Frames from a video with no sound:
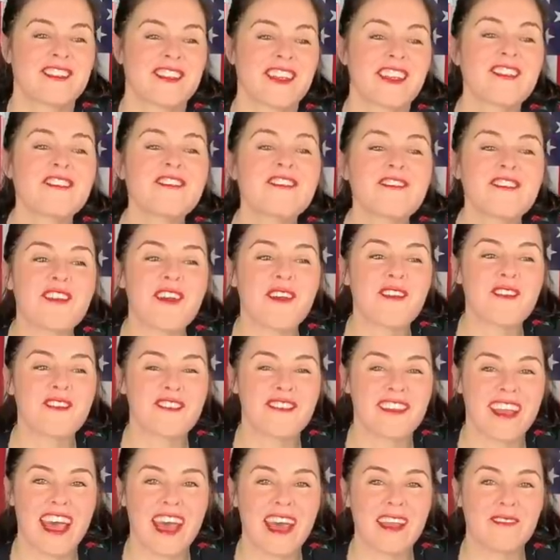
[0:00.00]
just so
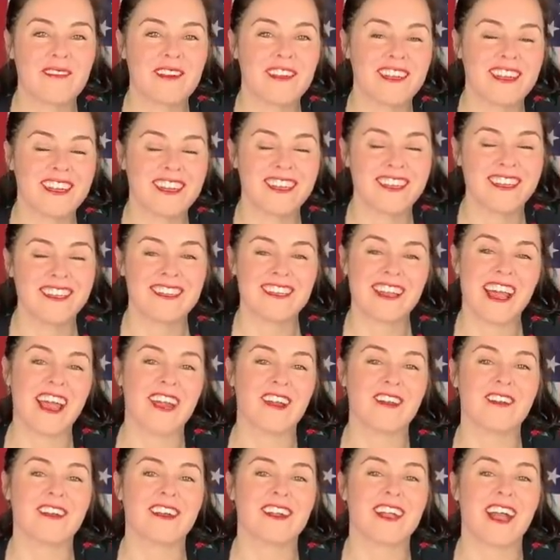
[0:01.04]
sad when an
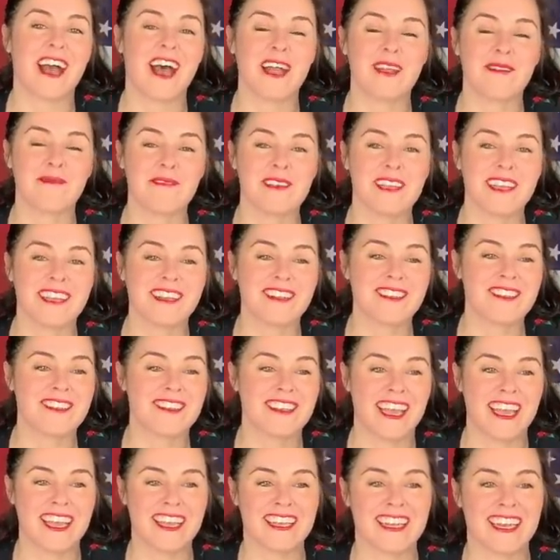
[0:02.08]
entire economy gets
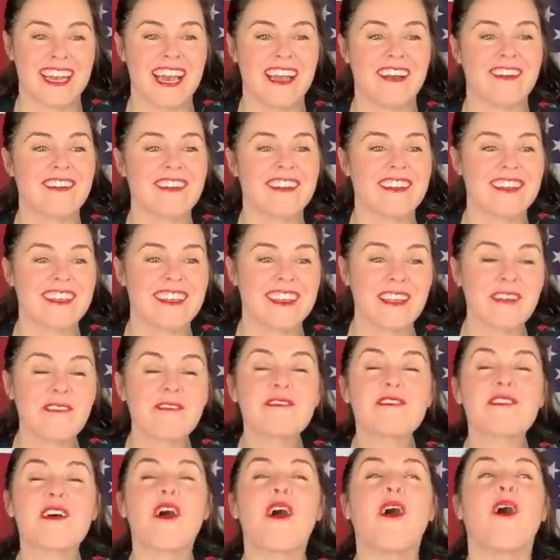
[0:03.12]
taken out. It
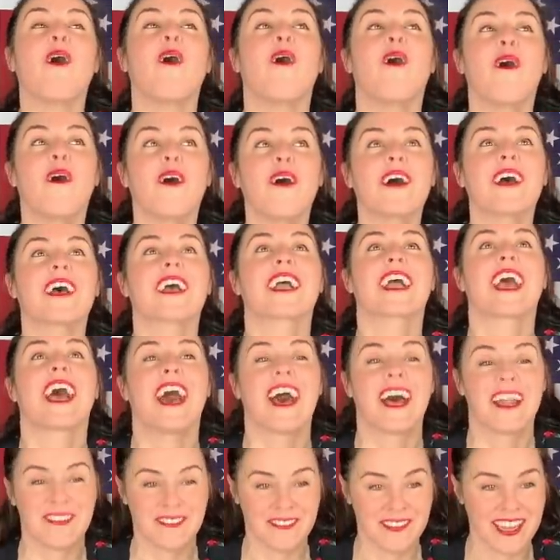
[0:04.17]
was a whole
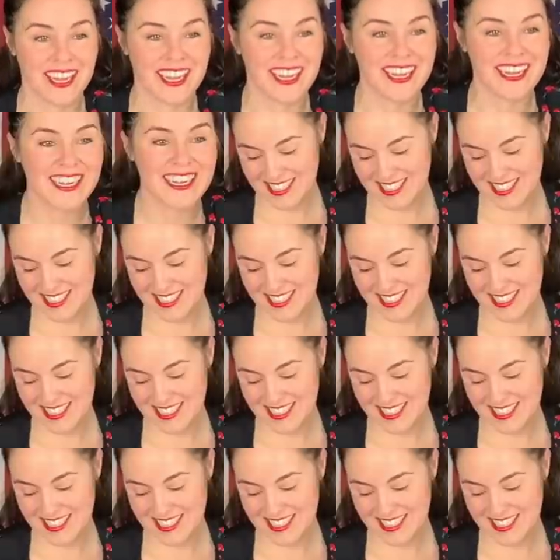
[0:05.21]
economy.